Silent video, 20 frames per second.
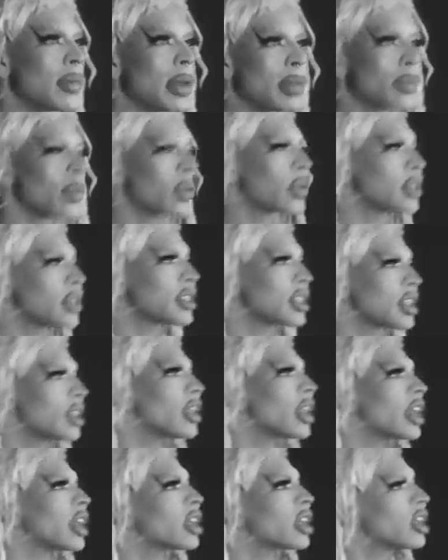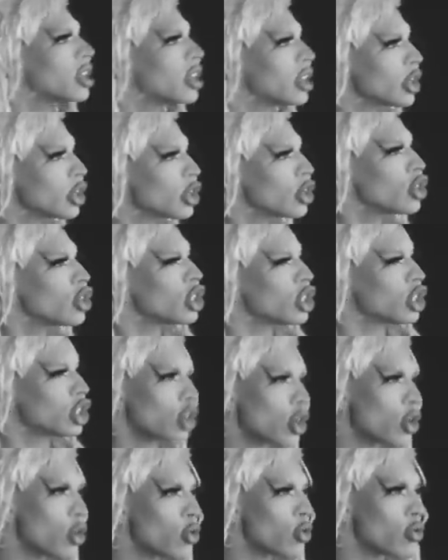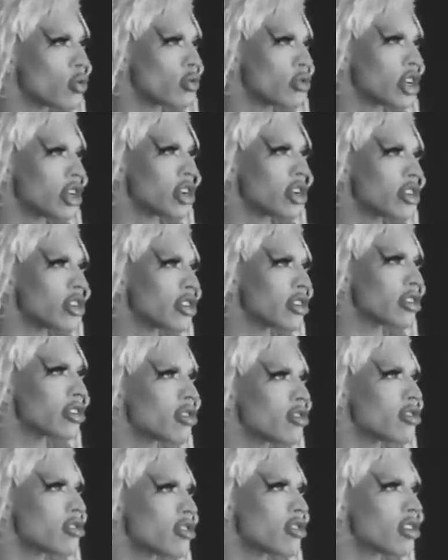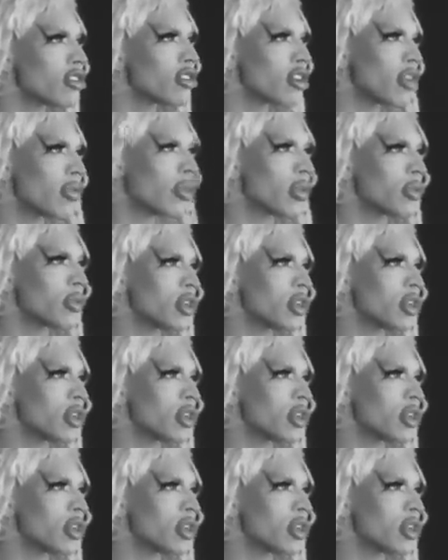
people were still like, you're so weird. Oh, I love it